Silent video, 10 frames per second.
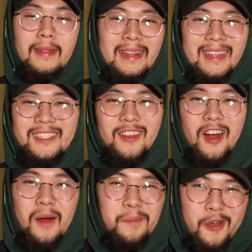that thinks they're
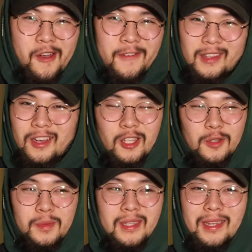all perfect,
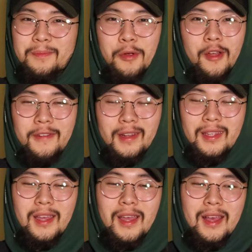100% perfect,